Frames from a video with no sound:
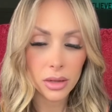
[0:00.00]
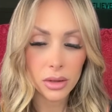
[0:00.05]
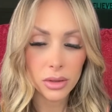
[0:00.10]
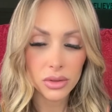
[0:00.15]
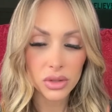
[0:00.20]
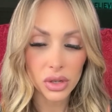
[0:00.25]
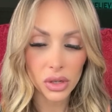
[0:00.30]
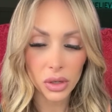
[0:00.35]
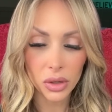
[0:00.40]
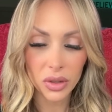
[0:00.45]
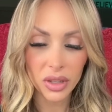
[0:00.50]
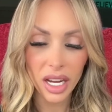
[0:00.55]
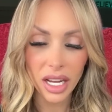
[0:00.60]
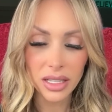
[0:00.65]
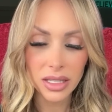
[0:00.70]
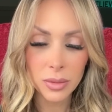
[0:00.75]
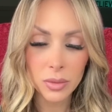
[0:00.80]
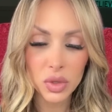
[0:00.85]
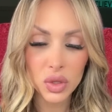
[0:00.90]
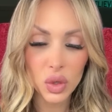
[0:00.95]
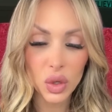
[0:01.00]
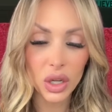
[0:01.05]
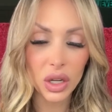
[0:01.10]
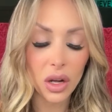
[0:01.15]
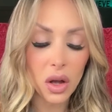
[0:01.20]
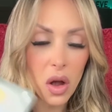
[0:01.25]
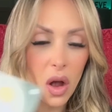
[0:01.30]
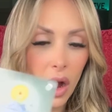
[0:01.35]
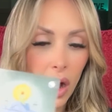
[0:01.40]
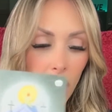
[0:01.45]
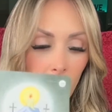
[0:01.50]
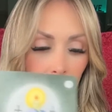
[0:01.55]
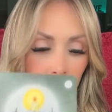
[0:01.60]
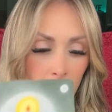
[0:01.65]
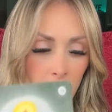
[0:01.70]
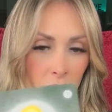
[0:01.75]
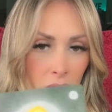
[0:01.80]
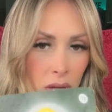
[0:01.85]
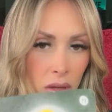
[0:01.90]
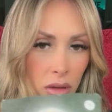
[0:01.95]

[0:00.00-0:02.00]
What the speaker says: to create some sort of harm